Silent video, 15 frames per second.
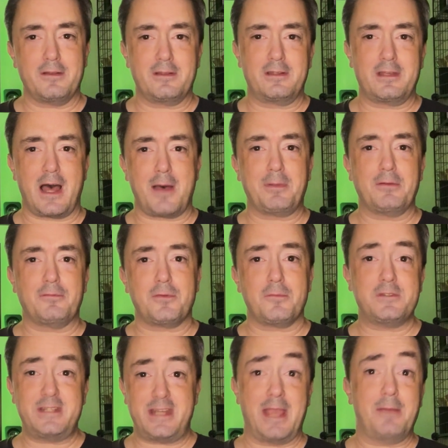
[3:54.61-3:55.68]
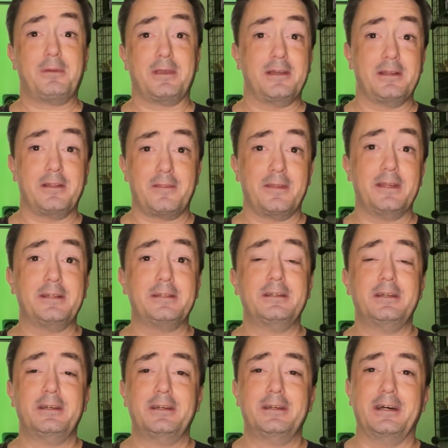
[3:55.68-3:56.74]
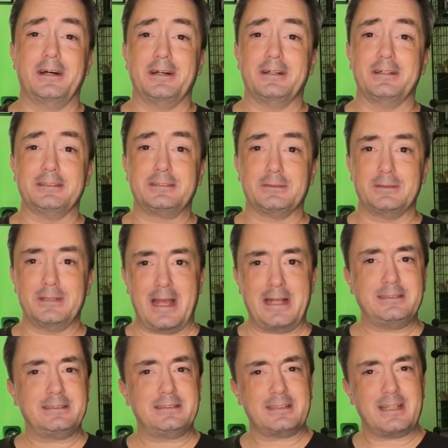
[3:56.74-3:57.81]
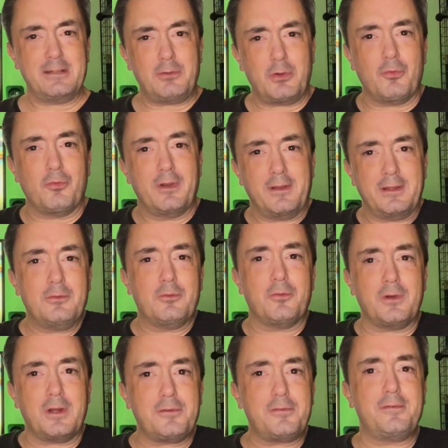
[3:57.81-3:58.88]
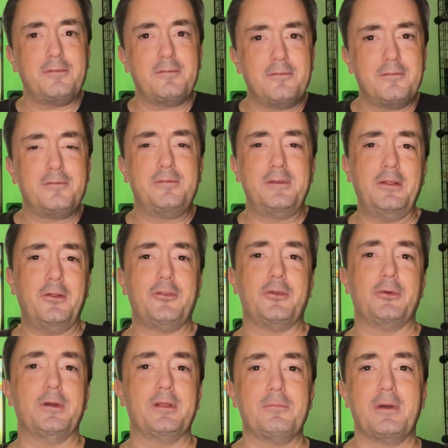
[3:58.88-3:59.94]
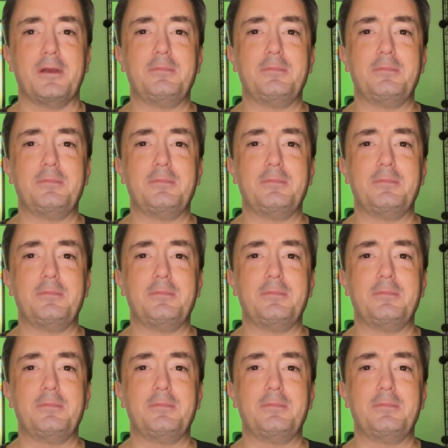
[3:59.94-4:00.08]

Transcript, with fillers: copied from tape kind of thing. So it has kind of a really rough feel to it. It might